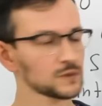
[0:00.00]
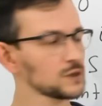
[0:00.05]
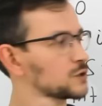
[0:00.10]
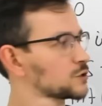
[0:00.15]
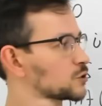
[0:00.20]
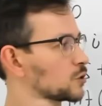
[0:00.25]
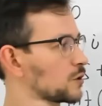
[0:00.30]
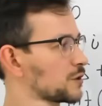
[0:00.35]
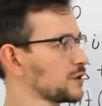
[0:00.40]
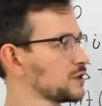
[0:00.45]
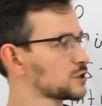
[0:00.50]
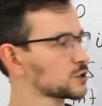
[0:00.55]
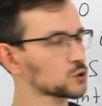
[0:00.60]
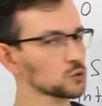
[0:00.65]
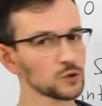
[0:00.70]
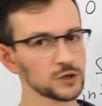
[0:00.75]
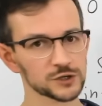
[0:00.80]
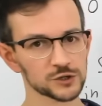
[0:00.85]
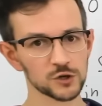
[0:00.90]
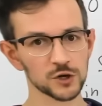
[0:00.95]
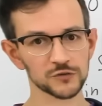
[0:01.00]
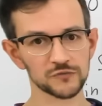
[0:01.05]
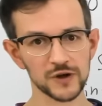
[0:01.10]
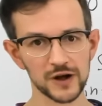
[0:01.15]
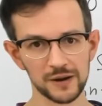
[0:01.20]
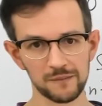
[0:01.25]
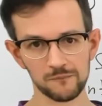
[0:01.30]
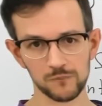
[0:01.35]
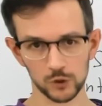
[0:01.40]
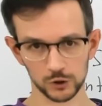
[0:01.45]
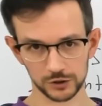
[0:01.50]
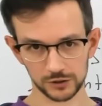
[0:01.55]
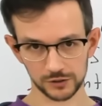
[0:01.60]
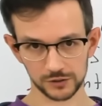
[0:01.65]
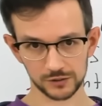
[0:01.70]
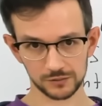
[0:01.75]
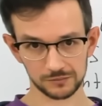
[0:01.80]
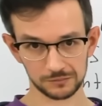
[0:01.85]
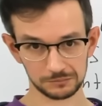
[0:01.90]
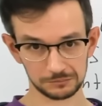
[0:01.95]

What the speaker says: So this 2 is not very important.